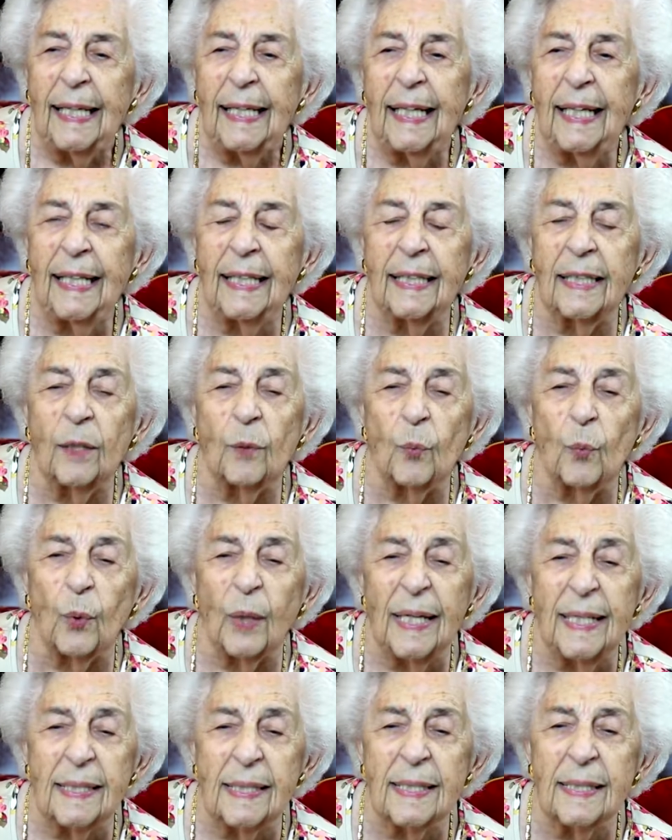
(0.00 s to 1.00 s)
In the
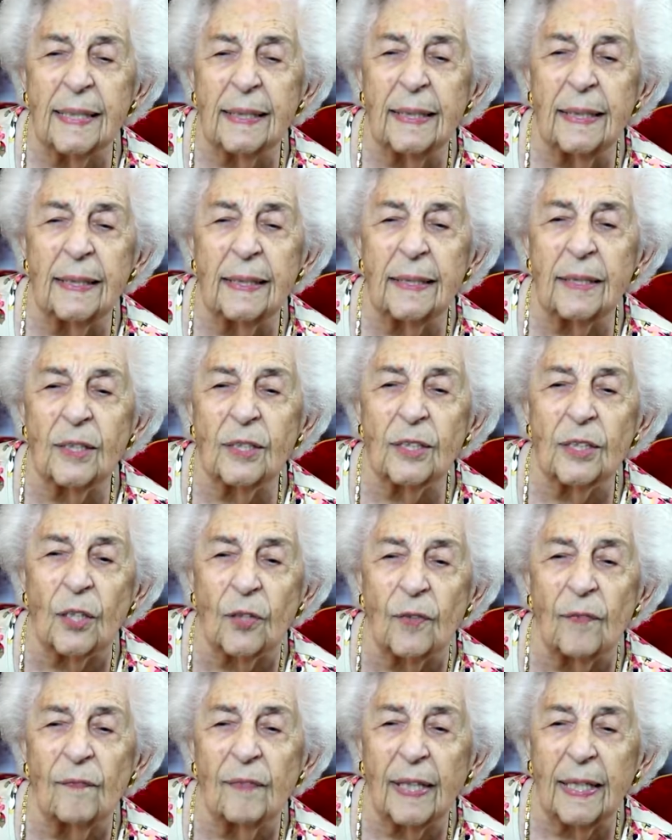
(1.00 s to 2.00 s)
recent
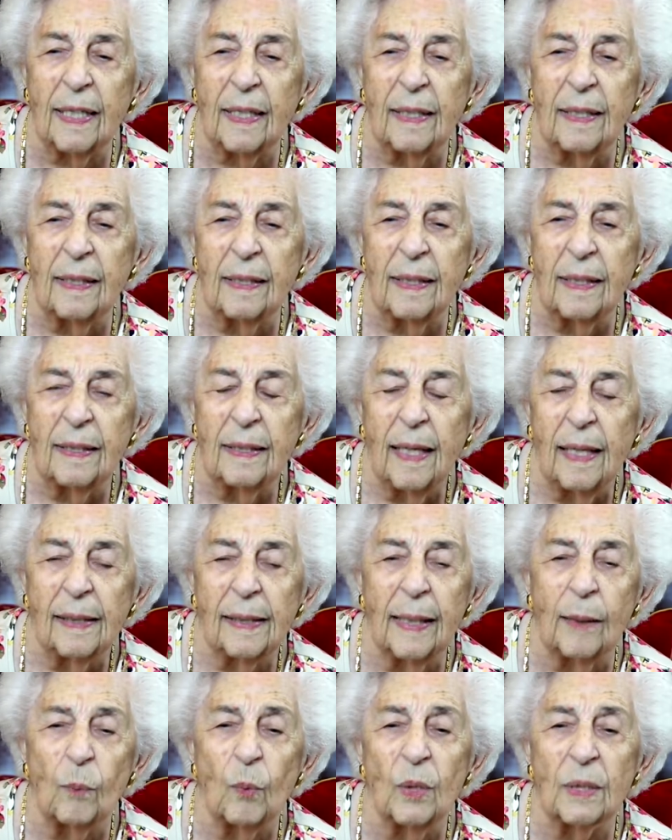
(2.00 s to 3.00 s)
survey
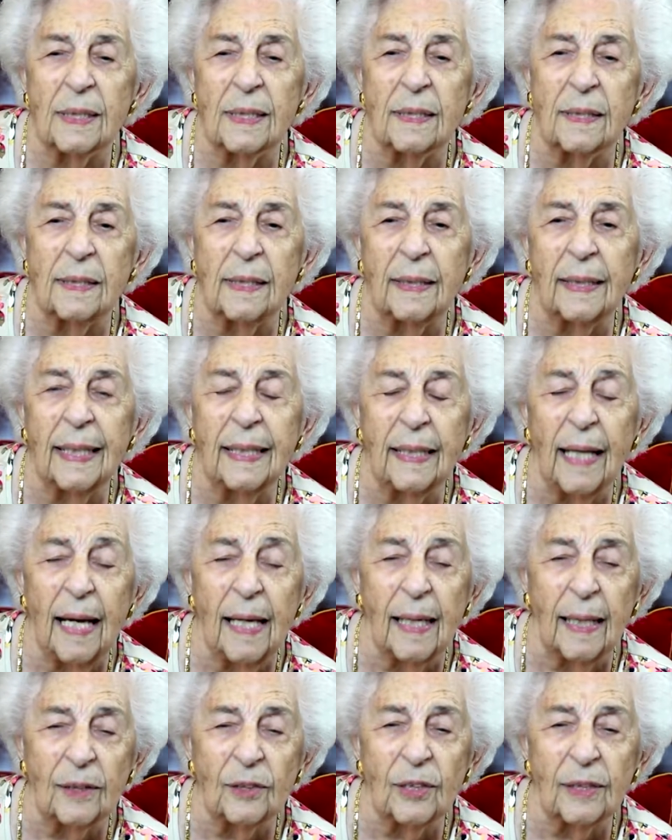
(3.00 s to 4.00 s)
that was done
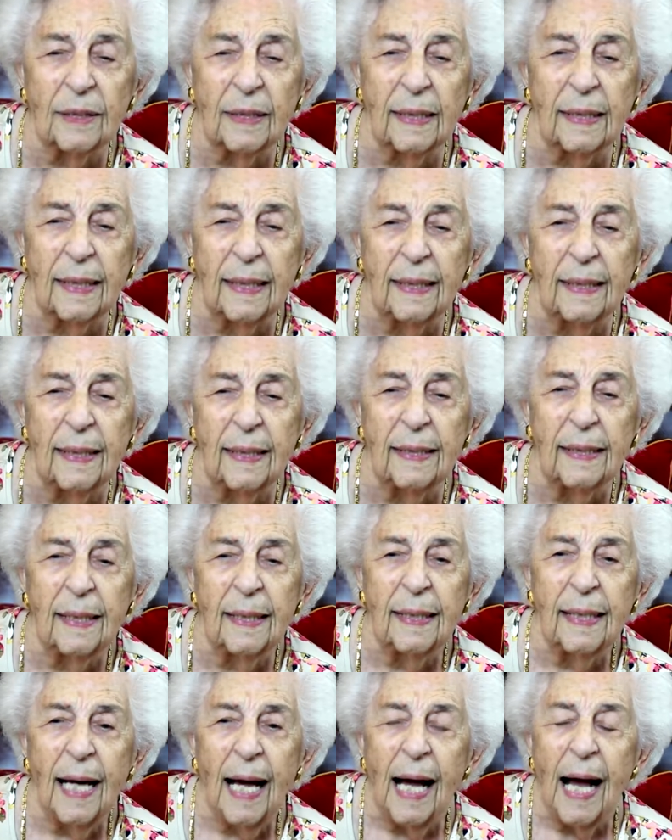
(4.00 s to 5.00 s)
nationally,
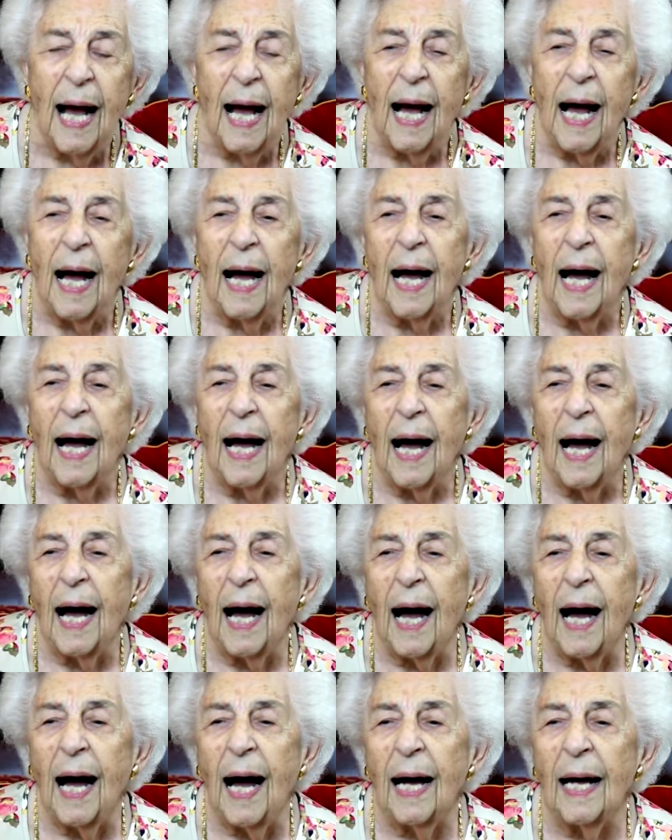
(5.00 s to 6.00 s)

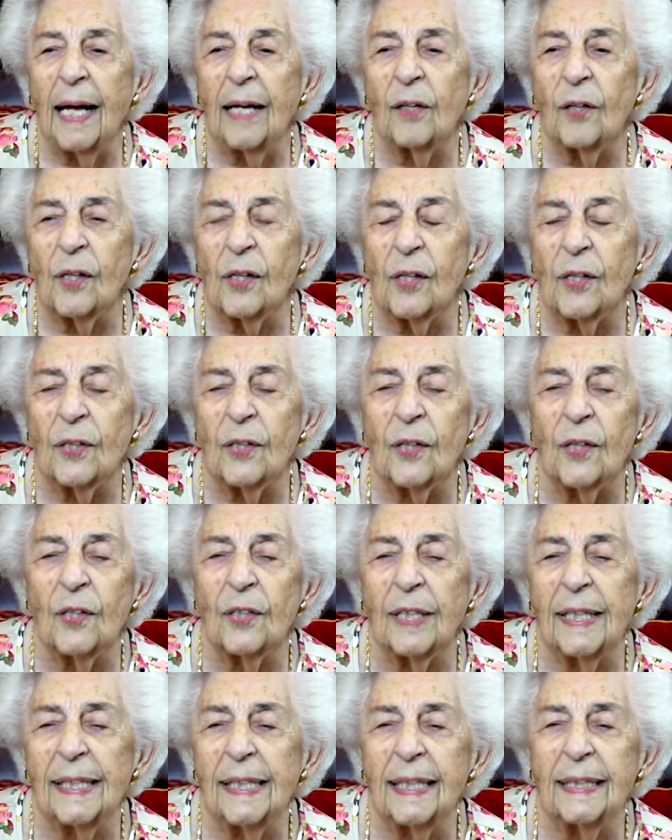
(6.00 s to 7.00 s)
I
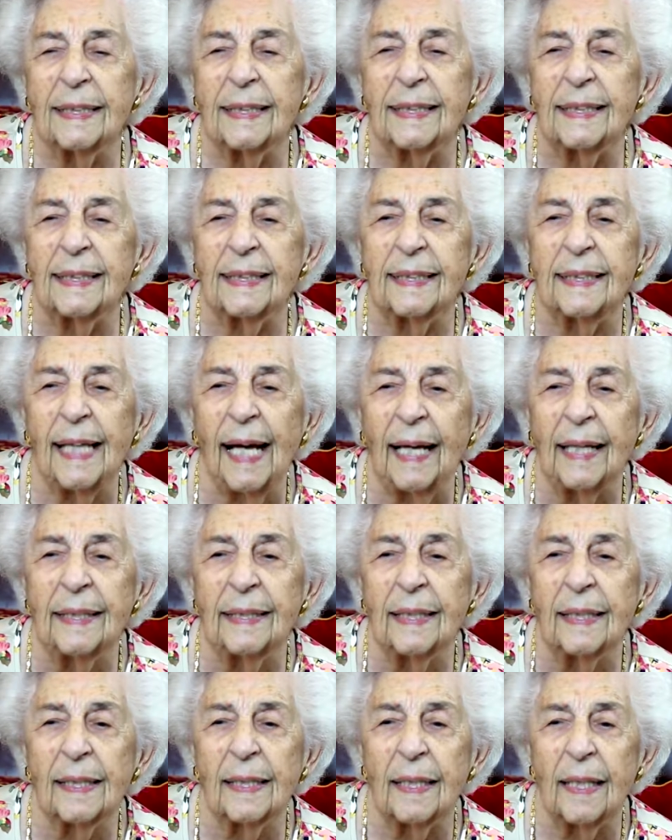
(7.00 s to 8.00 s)
heard that
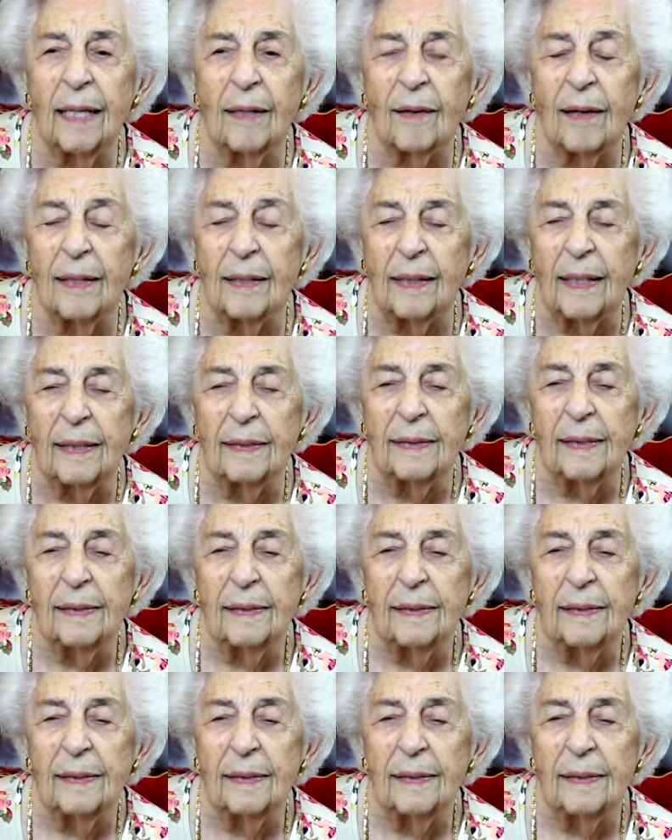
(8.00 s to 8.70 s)
Santa Clara